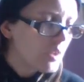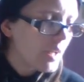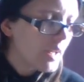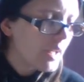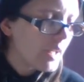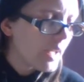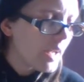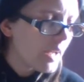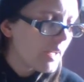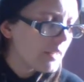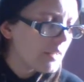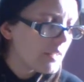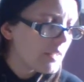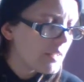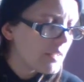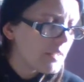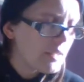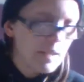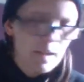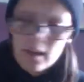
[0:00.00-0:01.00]
Okay, the
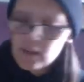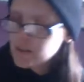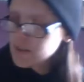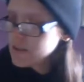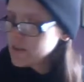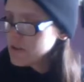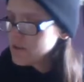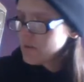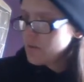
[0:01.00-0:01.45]
next